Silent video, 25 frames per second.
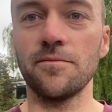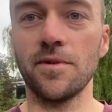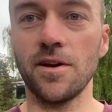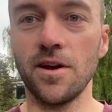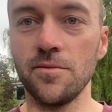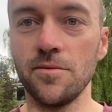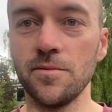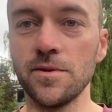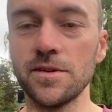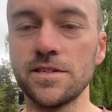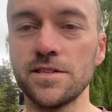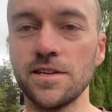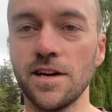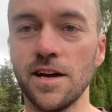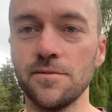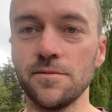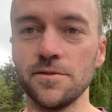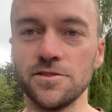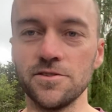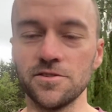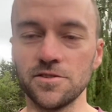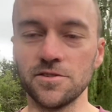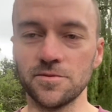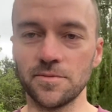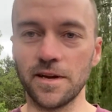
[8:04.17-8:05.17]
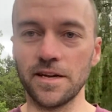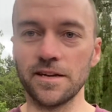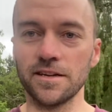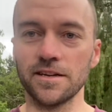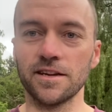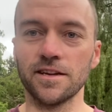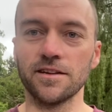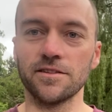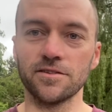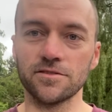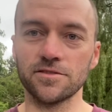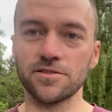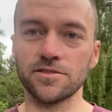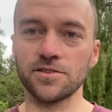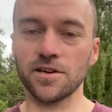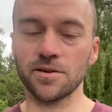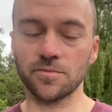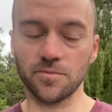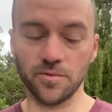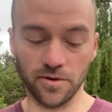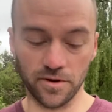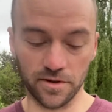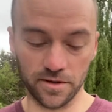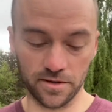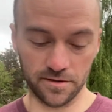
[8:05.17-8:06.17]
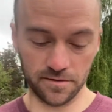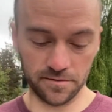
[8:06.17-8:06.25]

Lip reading: How much time did you spend to get those checkpoints?